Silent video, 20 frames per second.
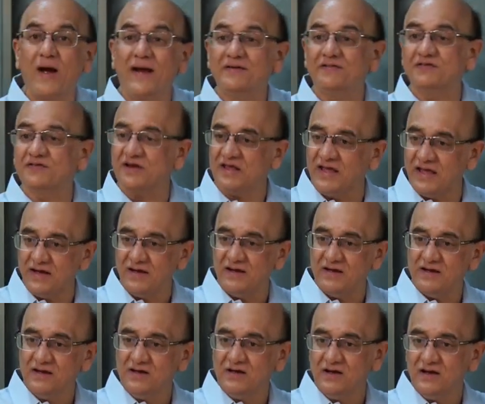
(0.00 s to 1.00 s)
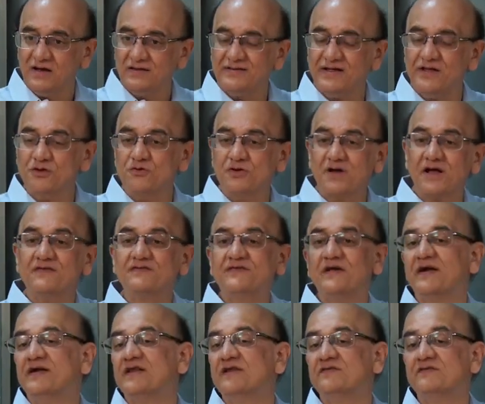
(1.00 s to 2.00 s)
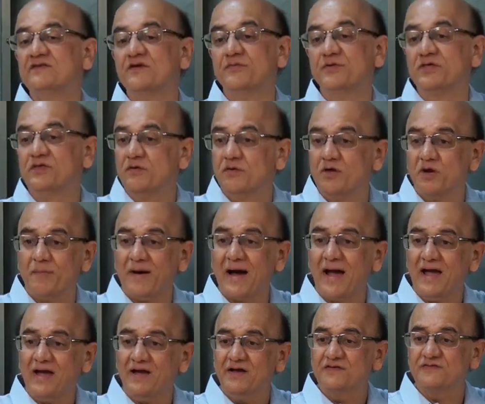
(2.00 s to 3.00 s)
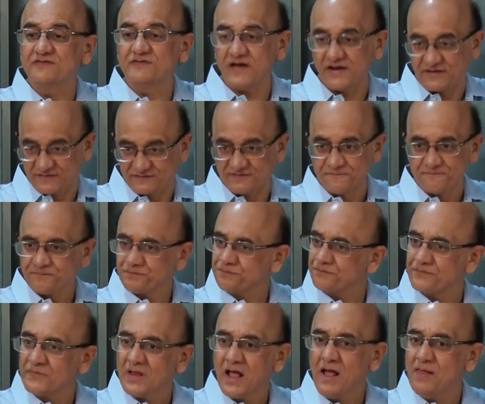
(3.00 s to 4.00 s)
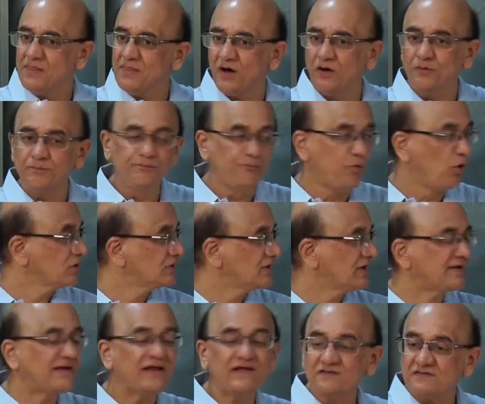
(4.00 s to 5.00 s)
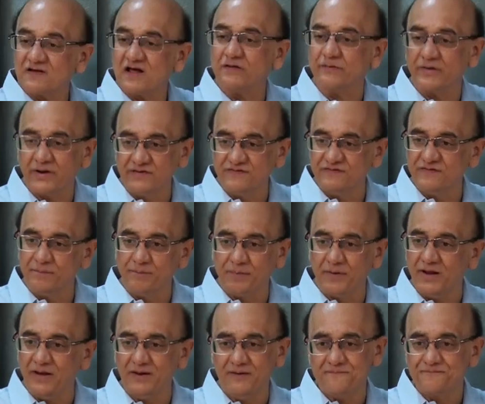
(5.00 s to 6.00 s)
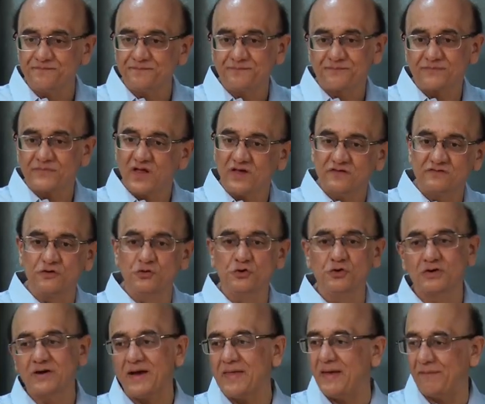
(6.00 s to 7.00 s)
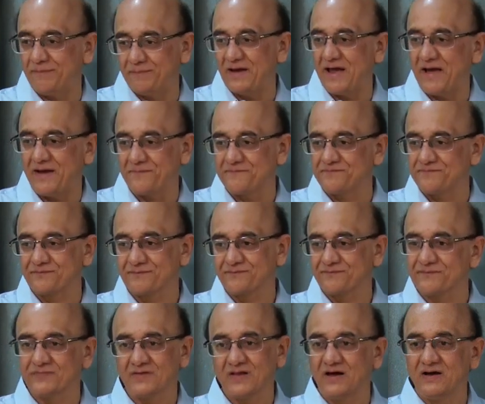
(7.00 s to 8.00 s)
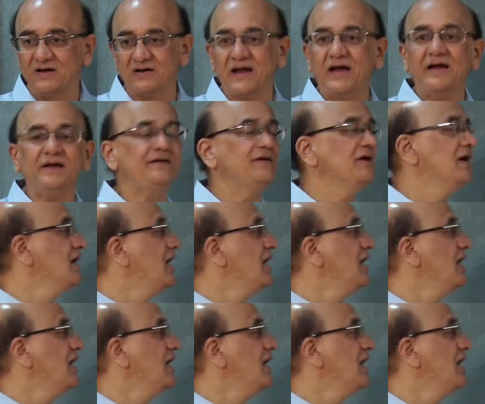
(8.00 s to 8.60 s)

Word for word: and 3, then you can say it is divisible by 6. Now, both the tests are very simple, so you can apply, right.